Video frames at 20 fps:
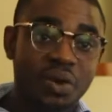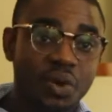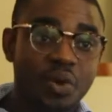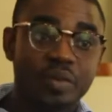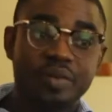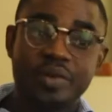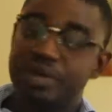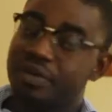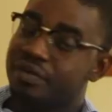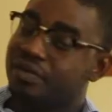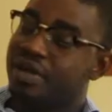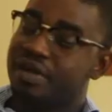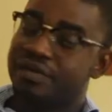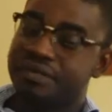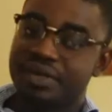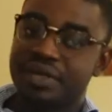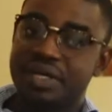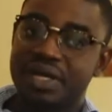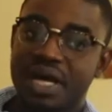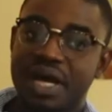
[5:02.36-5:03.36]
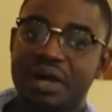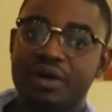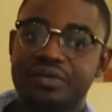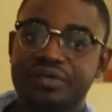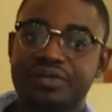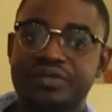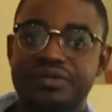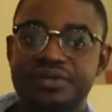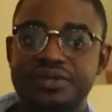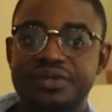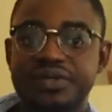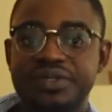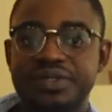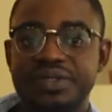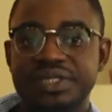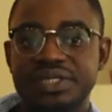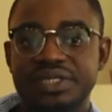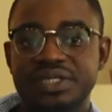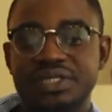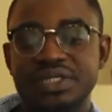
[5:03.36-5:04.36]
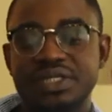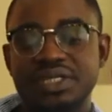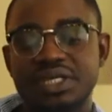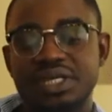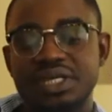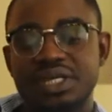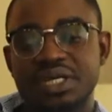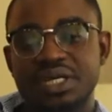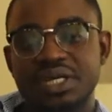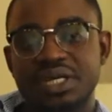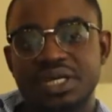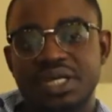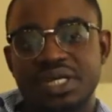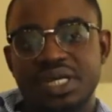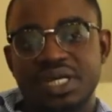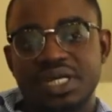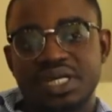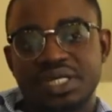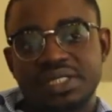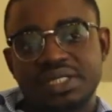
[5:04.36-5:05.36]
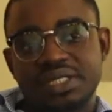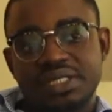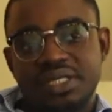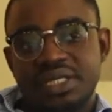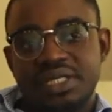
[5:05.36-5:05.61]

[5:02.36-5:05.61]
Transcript: or made of Africa are of inferior quality. Yes,